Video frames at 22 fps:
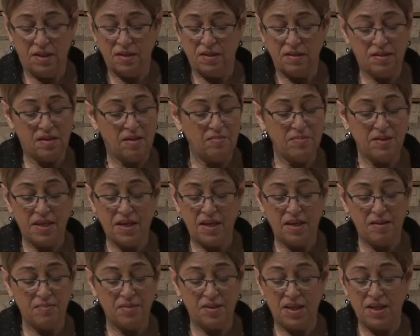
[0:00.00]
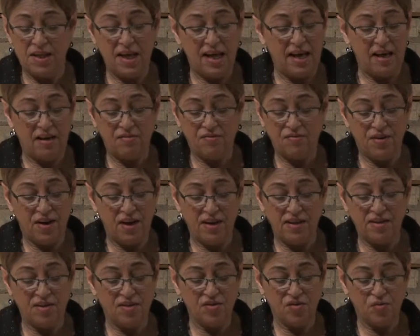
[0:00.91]
Sometimes he can't
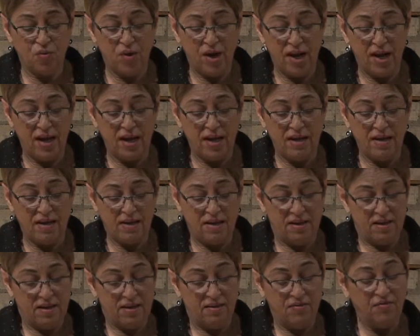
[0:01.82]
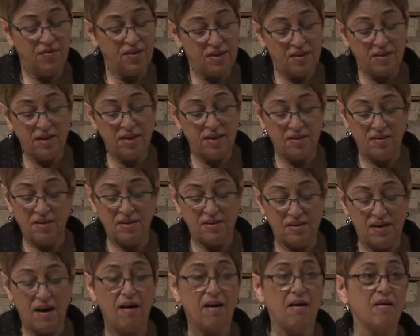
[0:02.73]
find his way, feeling in the
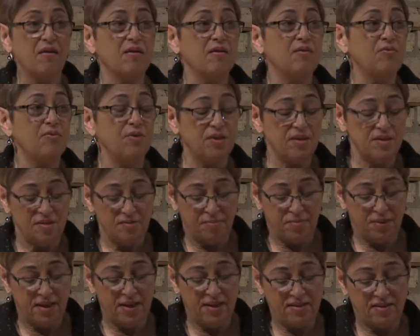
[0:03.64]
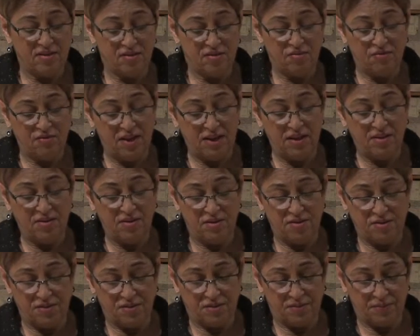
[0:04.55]
dark with his blunt
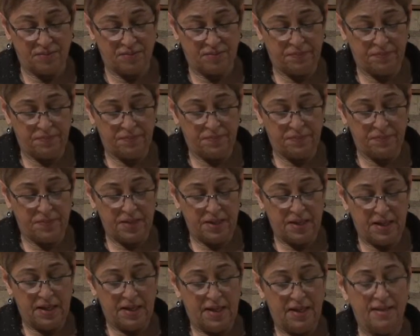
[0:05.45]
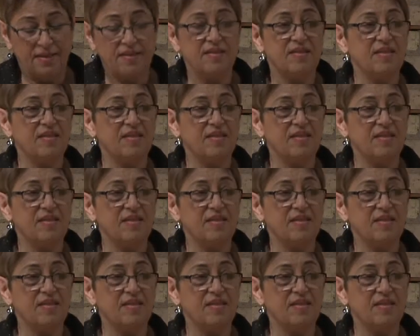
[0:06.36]
fingers. And